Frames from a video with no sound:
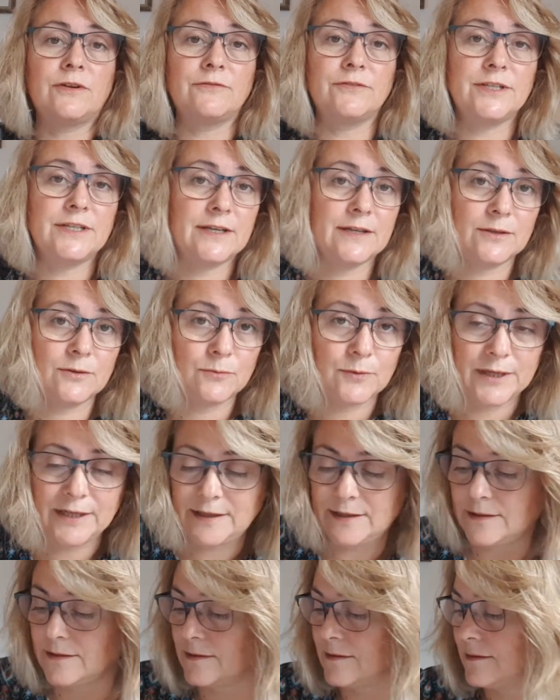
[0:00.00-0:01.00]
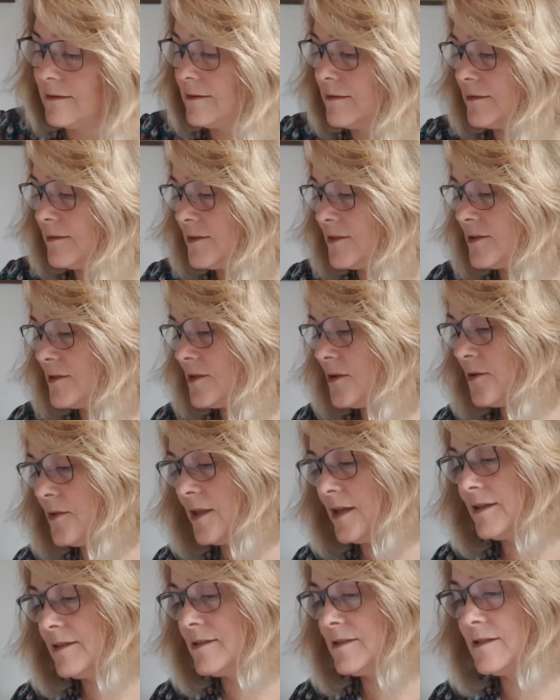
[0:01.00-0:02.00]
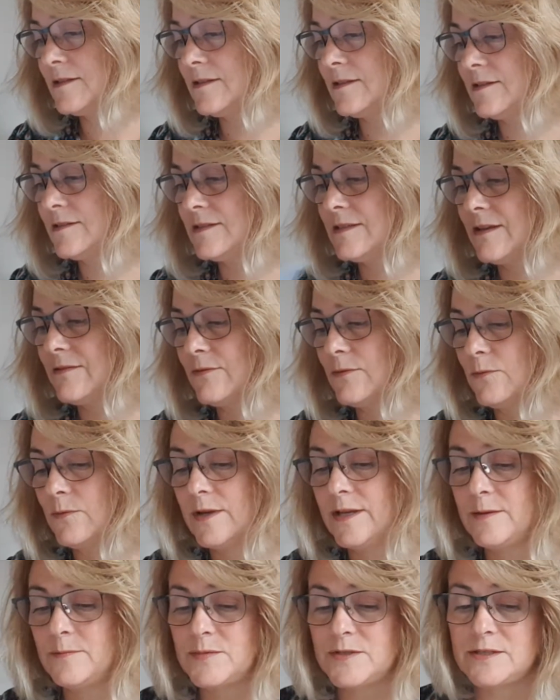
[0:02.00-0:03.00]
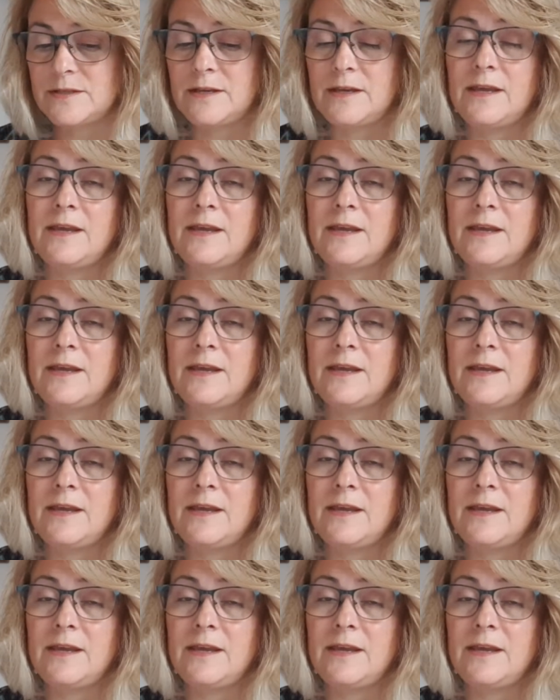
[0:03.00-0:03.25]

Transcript: every day of the week, so that's 7 whips.